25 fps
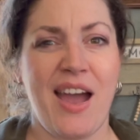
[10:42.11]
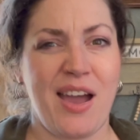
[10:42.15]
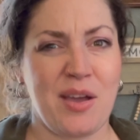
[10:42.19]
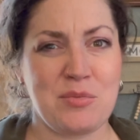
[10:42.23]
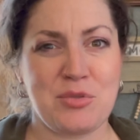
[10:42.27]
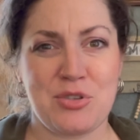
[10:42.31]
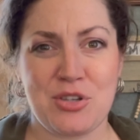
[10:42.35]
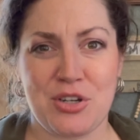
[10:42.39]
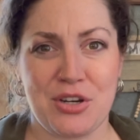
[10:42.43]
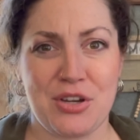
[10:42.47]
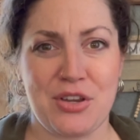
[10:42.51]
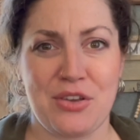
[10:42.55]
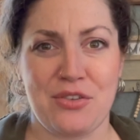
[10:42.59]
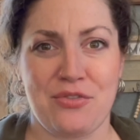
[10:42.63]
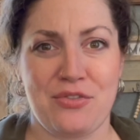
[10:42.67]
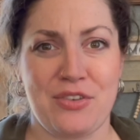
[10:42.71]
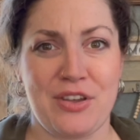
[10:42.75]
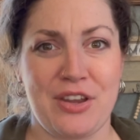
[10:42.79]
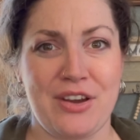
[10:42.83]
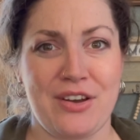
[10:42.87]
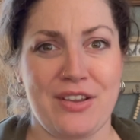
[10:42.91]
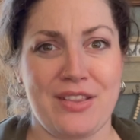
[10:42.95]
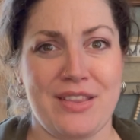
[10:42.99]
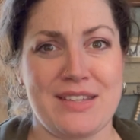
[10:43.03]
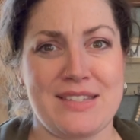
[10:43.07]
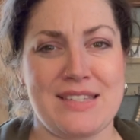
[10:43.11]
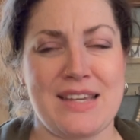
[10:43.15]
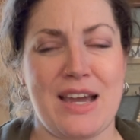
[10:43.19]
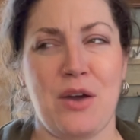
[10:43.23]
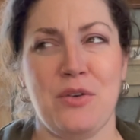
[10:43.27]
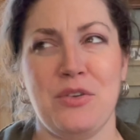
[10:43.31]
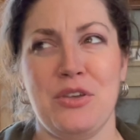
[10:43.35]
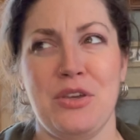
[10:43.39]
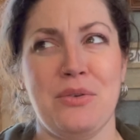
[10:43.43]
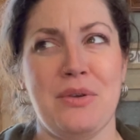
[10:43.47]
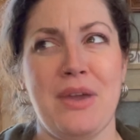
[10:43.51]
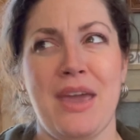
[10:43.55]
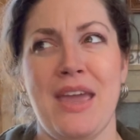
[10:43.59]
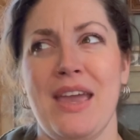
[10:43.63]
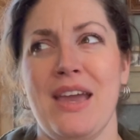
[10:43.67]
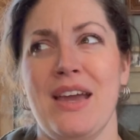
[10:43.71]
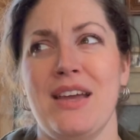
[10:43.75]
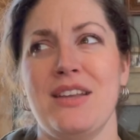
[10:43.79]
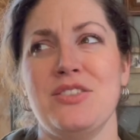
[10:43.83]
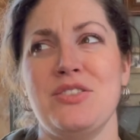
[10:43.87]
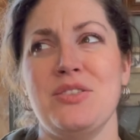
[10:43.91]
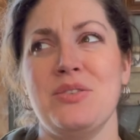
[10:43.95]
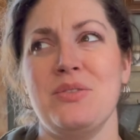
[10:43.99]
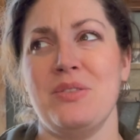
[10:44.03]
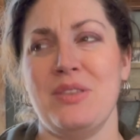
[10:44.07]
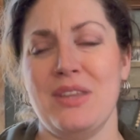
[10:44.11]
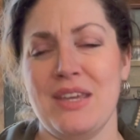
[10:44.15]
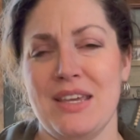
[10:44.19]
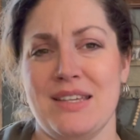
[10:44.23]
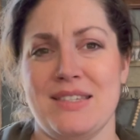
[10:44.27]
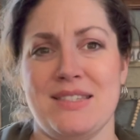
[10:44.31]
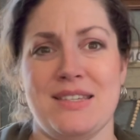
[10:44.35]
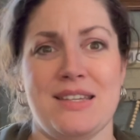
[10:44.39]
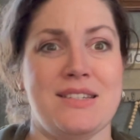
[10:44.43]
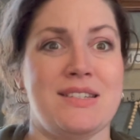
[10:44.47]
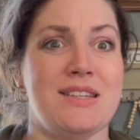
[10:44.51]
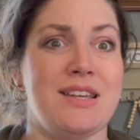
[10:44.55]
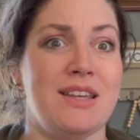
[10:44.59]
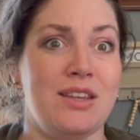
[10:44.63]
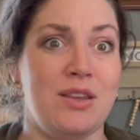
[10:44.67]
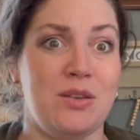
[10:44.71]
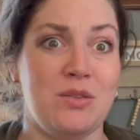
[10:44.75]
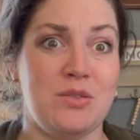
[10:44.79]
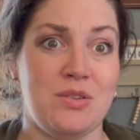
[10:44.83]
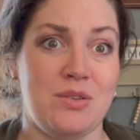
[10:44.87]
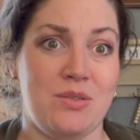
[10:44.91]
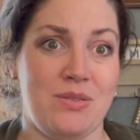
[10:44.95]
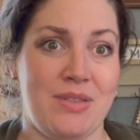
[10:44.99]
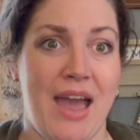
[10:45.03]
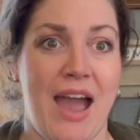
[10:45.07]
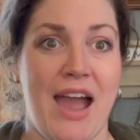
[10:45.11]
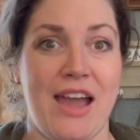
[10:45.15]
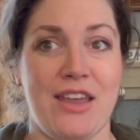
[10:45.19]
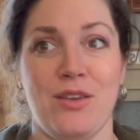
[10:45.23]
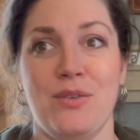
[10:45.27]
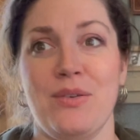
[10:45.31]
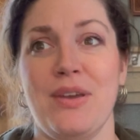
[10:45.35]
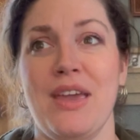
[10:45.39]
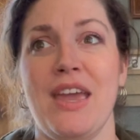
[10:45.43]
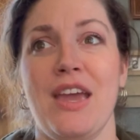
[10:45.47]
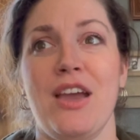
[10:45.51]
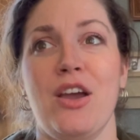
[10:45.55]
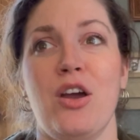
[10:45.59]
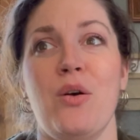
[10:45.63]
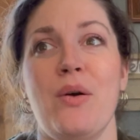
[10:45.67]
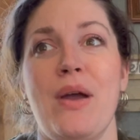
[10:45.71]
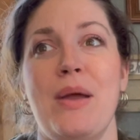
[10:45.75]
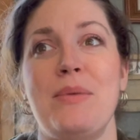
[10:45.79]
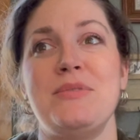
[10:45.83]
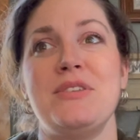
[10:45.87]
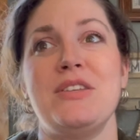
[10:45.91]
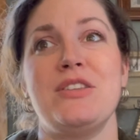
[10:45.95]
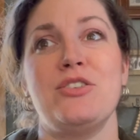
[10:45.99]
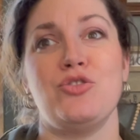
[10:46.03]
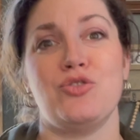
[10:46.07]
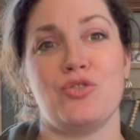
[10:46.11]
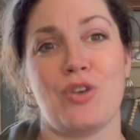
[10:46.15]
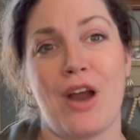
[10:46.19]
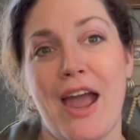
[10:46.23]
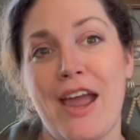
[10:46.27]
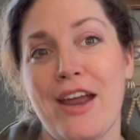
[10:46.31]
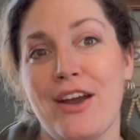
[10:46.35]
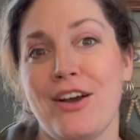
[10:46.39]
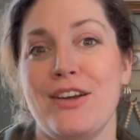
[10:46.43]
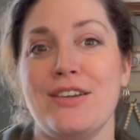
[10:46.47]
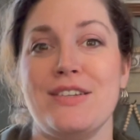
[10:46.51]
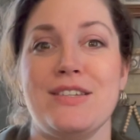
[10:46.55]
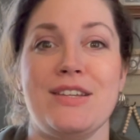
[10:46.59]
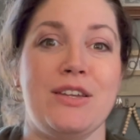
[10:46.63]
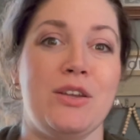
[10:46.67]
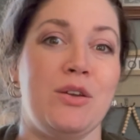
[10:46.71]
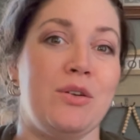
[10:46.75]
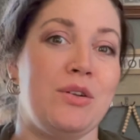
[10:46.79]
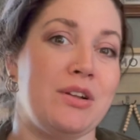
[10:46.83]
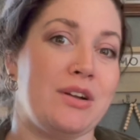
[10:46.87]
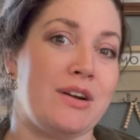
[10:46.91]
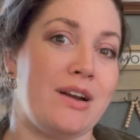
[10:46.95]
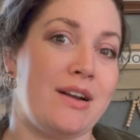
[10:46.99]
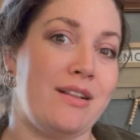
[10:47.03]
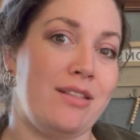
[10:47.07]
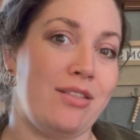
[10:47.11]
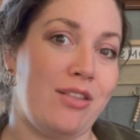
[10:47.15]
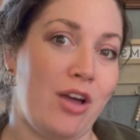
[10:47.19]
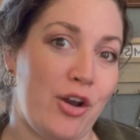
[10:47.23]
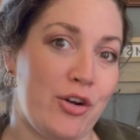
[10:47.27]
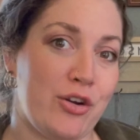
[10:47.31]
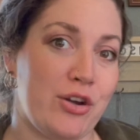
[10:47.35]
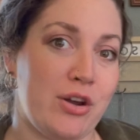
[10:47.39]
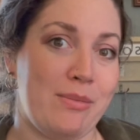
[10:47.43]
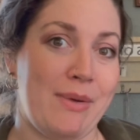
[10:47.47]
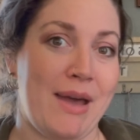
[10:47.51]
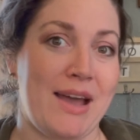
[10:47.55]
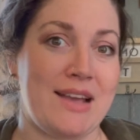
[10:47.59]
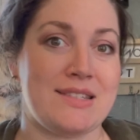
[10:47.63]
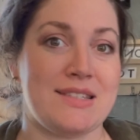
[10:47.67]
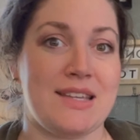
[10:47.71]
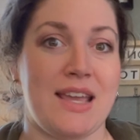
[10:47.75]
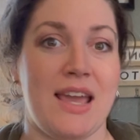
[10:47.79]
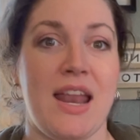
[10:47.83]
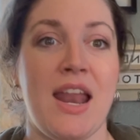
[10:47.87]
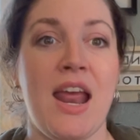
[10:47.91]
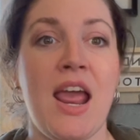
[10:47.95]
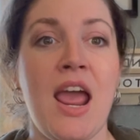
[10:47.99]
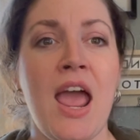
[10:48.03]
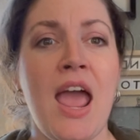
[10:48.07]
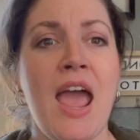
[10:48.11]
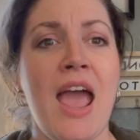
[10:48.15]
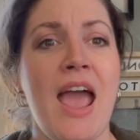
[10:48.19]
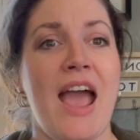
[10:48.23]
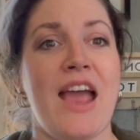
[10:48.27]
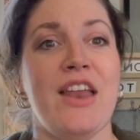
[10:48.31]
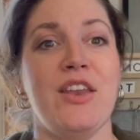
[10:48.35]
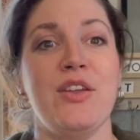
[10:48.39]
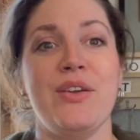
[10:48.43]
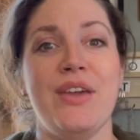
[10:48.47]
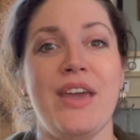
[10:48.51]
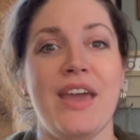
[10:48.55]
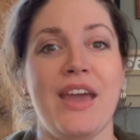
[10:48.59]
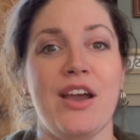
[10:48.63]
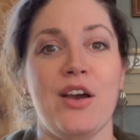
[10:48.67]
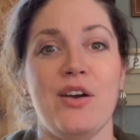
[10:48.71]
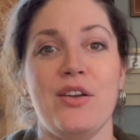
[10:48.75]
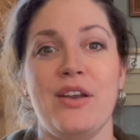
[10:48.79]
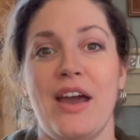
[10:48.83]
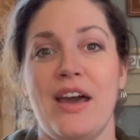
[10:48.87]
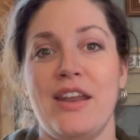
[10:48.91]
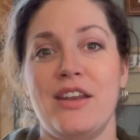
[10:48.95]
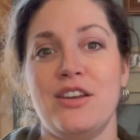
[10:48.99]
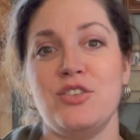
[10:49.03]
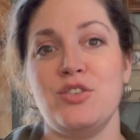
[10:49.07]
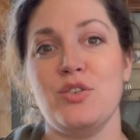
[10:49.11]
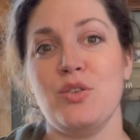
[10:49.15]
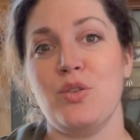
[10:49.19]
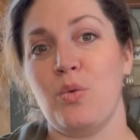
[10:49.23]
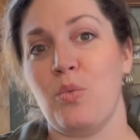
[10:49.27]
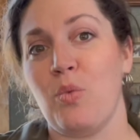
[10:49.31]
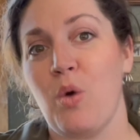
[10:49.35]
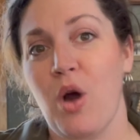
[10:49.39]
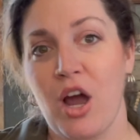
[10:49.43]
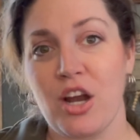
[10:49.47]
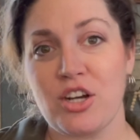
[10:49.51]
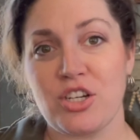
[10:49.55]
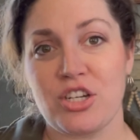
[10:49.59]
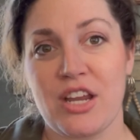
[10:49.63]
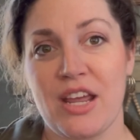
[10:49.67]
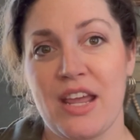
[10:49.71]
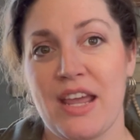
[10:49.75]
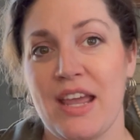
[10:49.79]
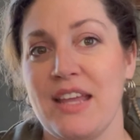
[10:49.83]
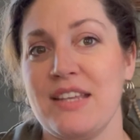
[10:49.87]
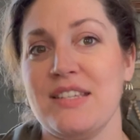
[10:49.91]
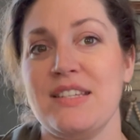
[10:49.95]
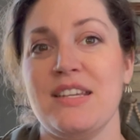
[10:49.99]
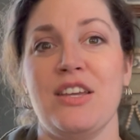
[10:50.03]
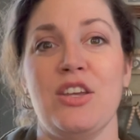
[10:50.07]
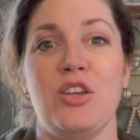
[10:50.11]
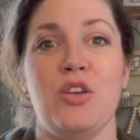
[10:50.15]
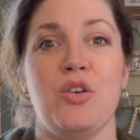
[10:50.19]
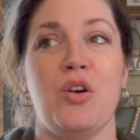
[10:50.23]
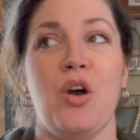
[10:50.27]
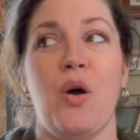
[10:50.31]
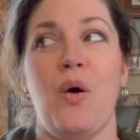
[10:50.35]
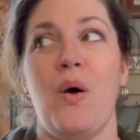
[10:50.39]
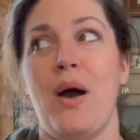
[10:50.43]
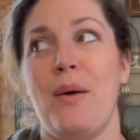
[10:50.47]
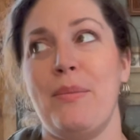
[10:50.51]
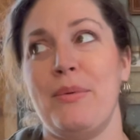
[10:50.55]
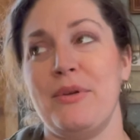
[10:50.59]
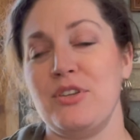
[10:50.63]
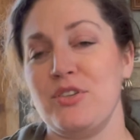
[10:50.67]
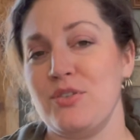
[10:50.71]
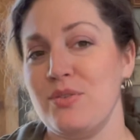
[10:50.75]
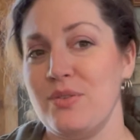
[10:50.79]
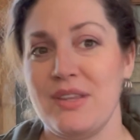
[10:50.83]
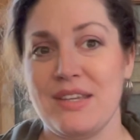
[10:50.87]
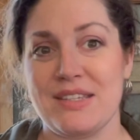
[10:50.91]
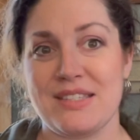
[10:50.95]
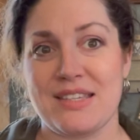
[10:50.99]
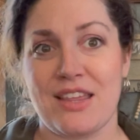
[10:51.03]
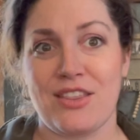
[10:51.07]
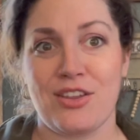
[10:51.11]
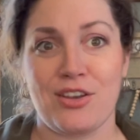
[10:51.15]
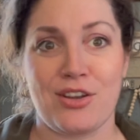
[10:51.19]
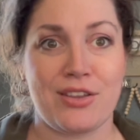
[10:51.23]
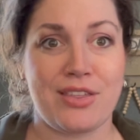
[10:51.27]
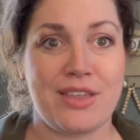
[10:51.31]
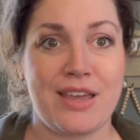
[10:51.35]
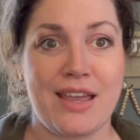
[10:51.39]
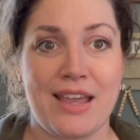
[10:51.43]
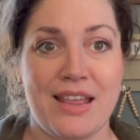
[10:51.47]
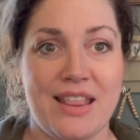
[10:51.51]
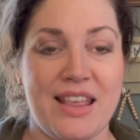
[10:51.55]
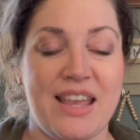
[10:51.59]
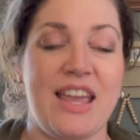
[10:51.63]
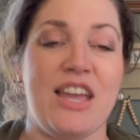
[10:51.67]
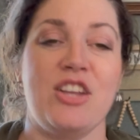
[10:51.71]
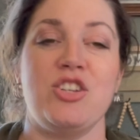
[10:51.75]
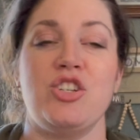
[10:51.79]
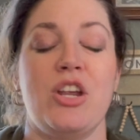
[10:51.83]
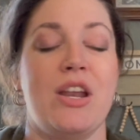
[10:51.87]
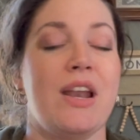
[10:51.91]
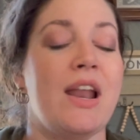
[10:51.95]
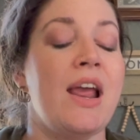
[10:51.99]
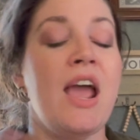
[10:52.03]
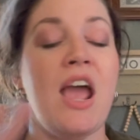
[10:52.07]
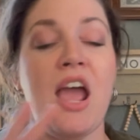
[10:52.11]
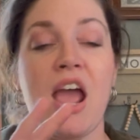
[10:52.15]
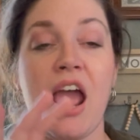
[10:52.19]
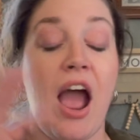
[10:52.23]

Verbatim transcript: I'm sure you figured this out. You can't do this until you do that. You can't go empty the dryer until you clear out a laundry basket, and you can't go down and do the washing until you go up and do this other thing in the kitchen.